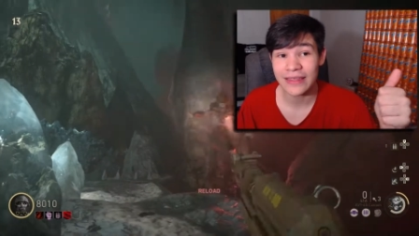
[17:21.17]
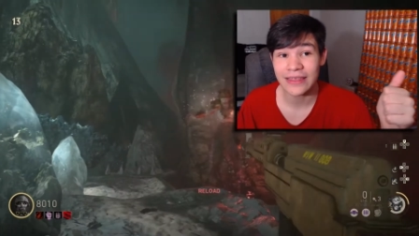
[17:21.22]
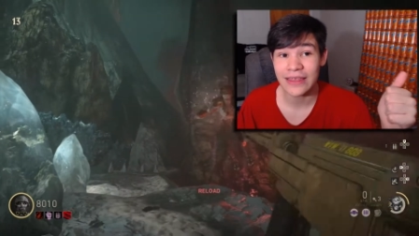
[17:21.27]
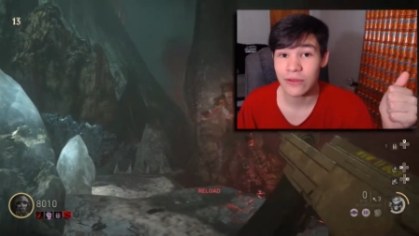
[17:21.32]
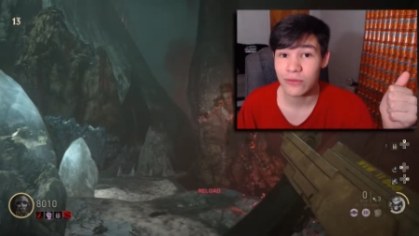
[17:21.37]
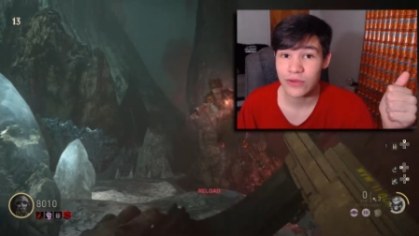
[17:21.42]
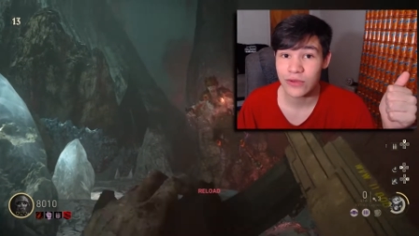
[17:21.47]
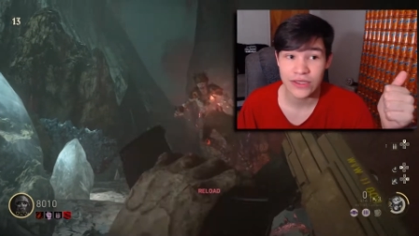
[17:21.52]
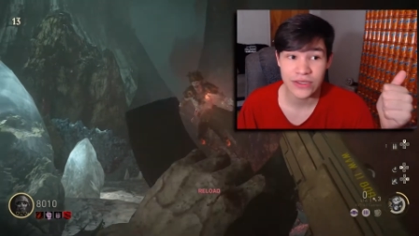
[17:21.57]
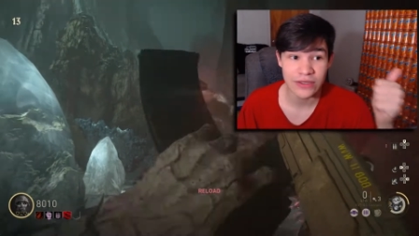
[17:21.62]
I
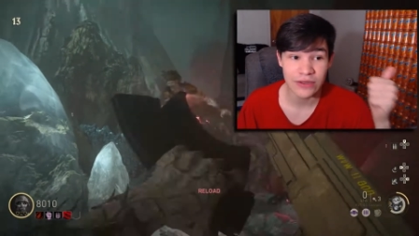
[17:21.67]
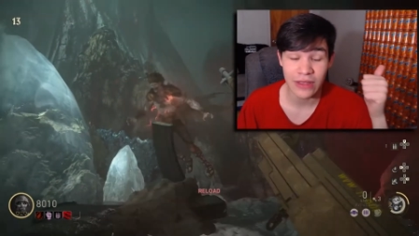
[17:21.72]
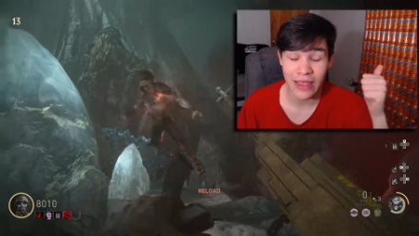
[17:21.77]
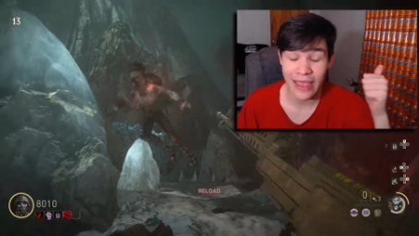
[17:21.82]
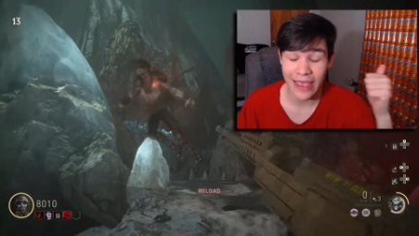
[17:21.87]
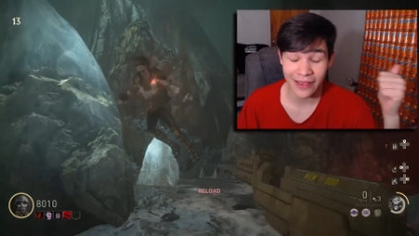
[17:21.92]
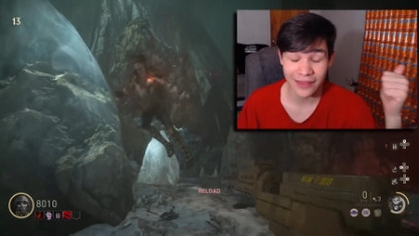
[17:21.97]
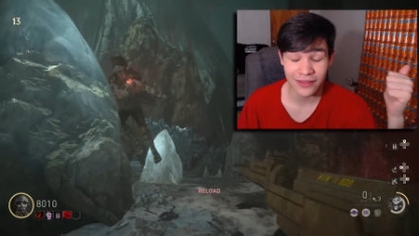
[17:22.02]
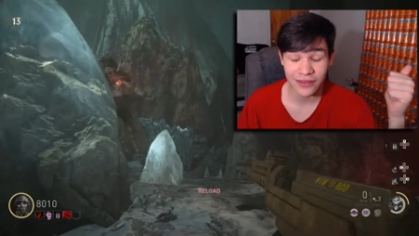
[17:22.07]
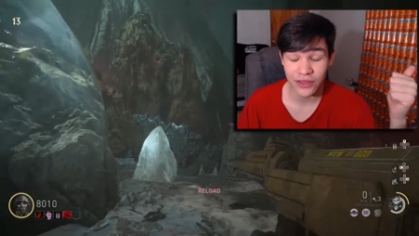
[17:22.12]
think, was
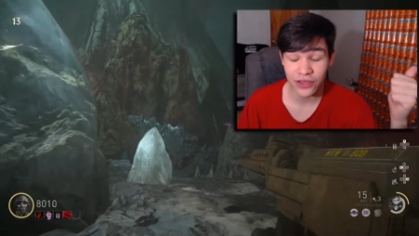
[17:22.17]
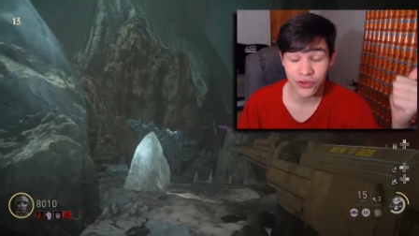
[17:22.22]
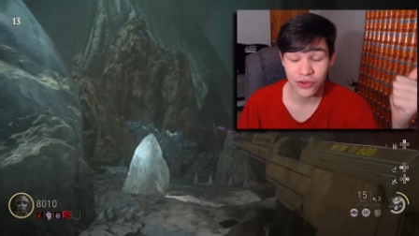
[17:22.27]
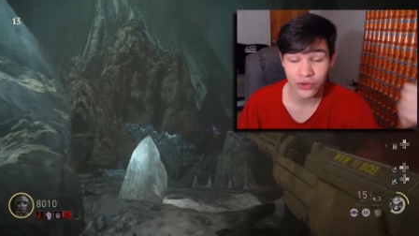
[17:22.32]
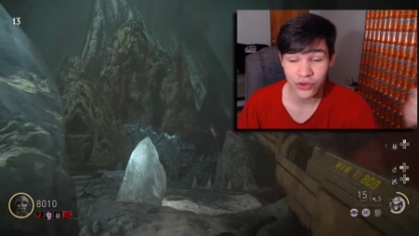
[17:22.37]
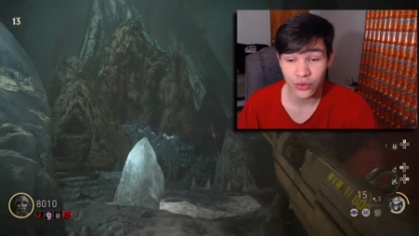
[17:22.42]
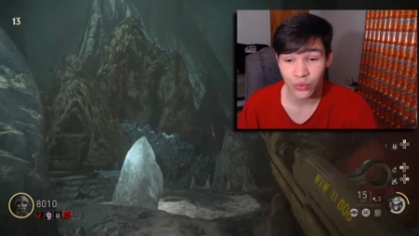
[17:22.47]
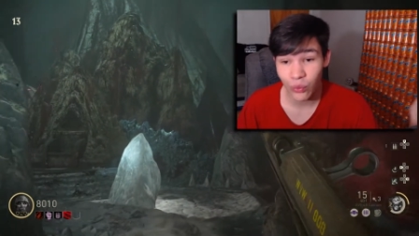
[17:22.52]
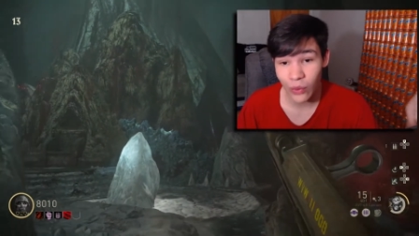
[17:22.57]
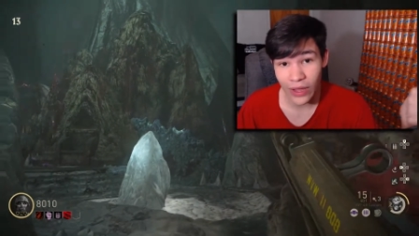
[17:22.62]

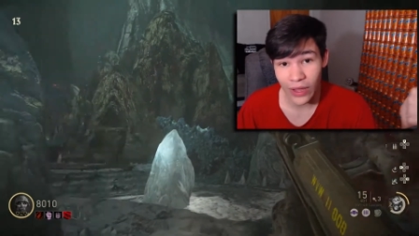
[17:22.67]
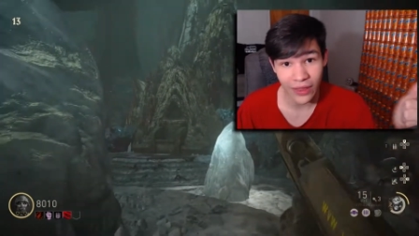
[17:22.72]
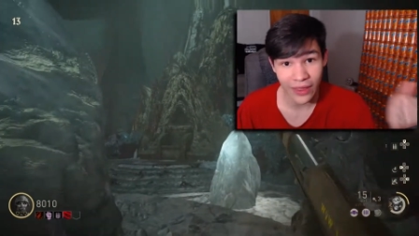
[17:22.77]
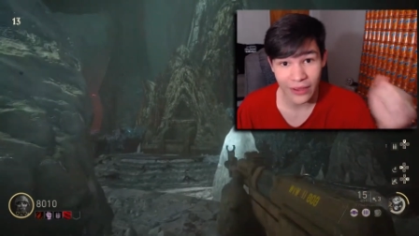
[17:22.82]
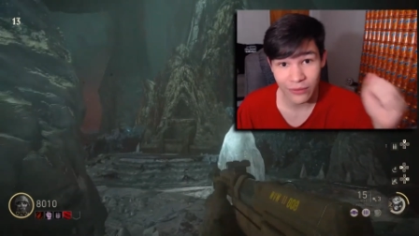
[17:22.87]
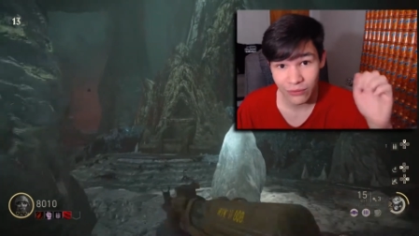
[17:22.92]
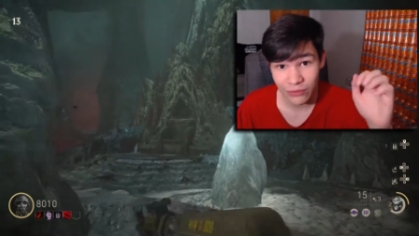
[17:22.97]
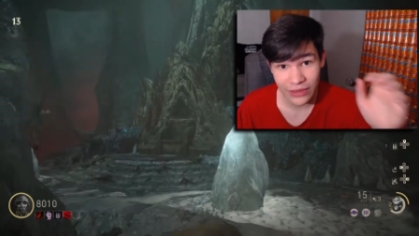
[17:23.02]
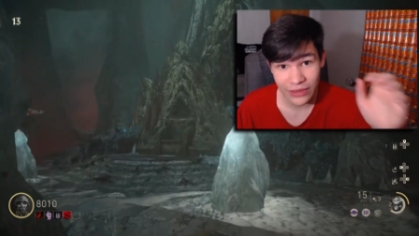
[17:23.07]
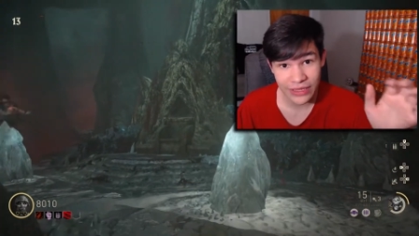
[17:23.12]
executed well.
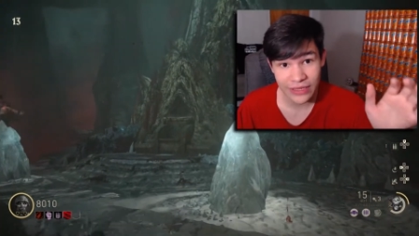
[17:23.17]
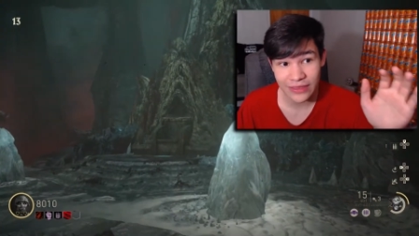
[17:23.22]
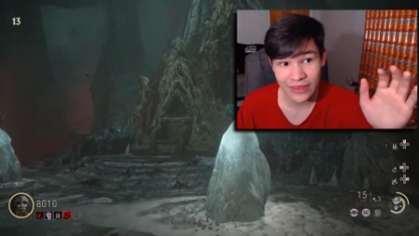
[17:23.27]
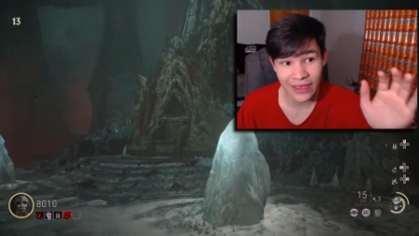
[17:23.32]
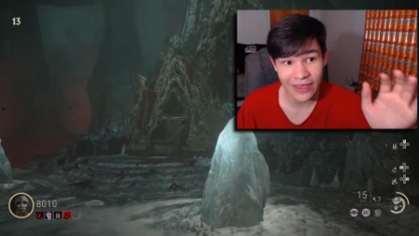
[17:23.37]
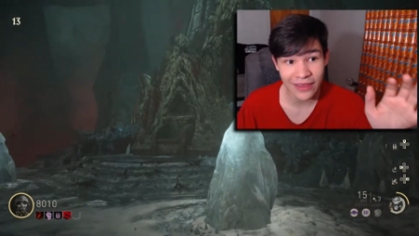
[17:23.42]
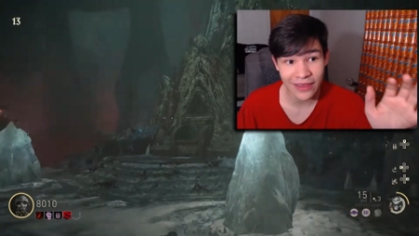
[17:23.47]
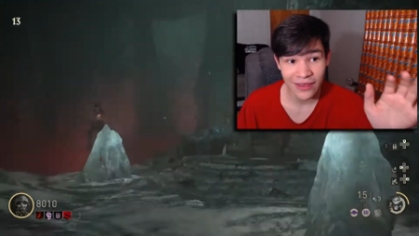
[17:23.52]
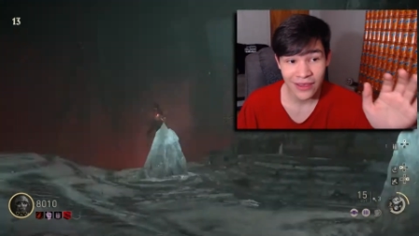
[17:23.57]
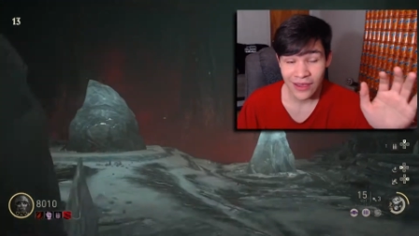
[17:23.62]
I really
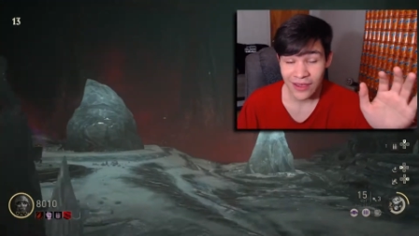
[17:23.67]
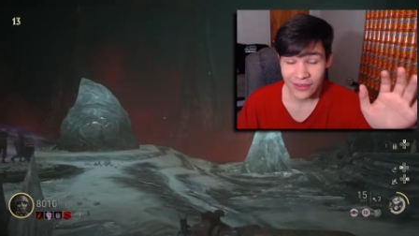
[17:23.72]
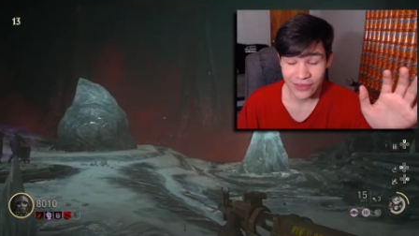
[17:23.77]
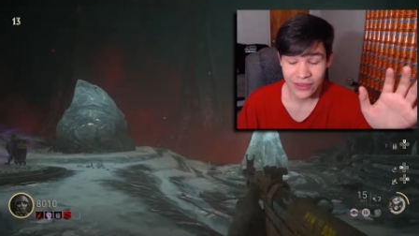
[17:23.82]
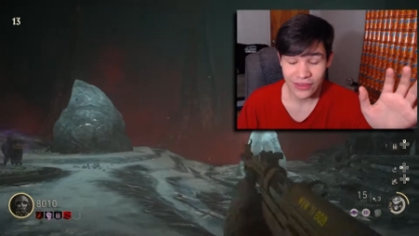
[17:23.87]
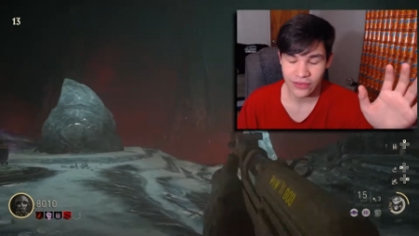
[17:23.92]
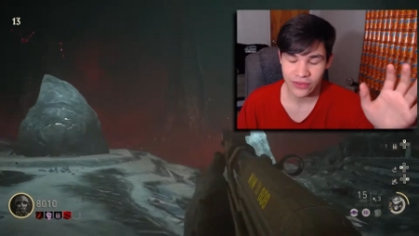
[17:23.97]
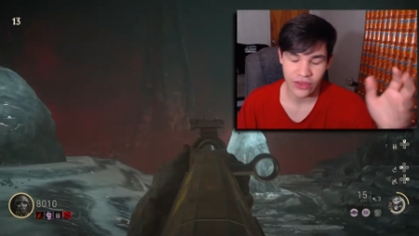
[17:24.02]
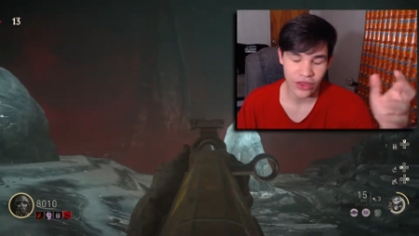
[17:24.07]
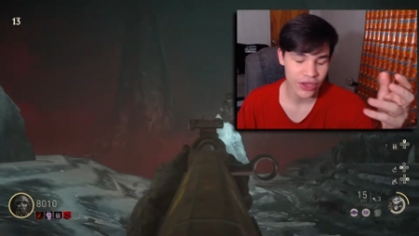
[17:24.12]
think
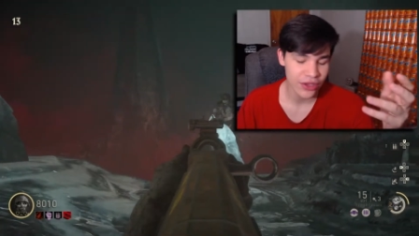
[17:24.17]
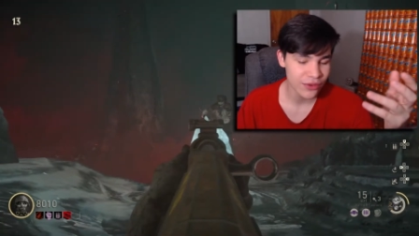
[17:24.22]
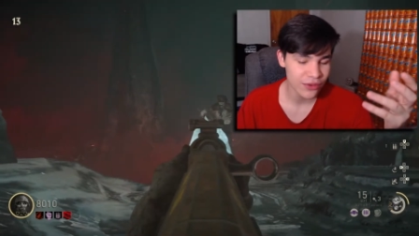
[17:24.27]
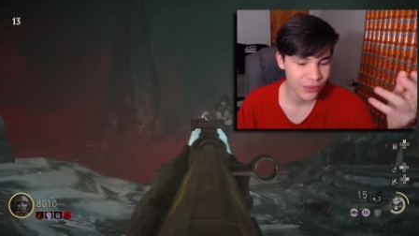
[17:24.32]
that